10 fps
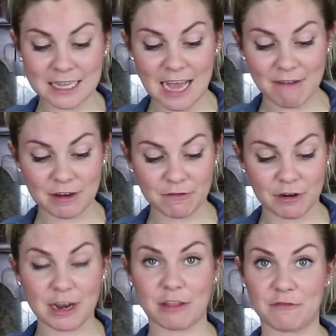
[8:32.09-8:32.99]
the oven for
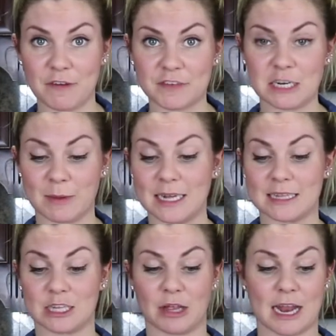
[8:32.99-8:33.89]
another 15
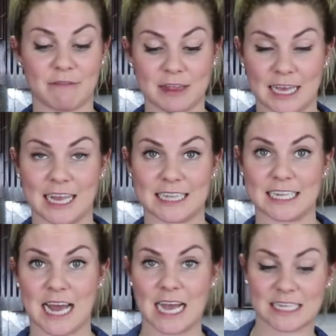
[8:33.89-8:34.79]
minutes so that everything gets
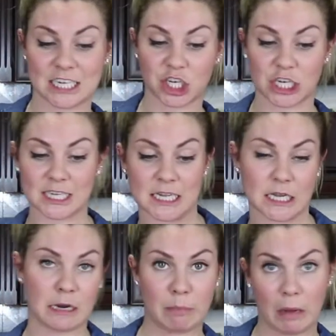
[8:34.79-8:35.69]
nice and cheesy
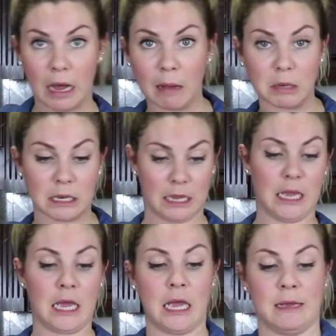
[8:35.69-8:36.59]
and
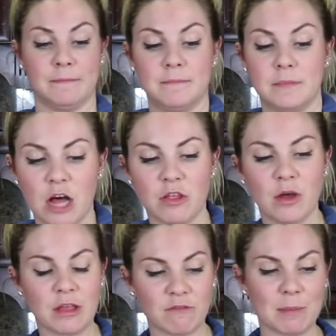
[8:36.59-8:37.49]
bubbly. Although I
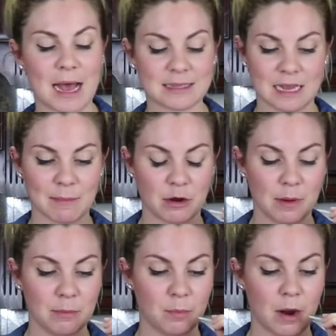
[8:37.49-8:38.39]
think from last time I
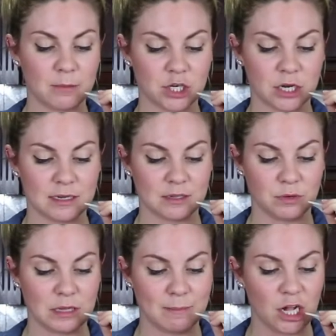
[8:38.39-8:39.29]
remember Parmesan doesn't
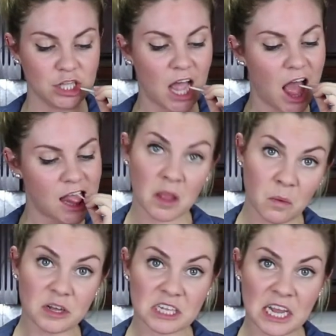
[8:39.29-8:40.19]
really melt.
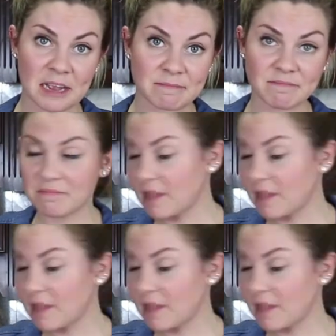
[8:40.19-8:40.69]
We'll see.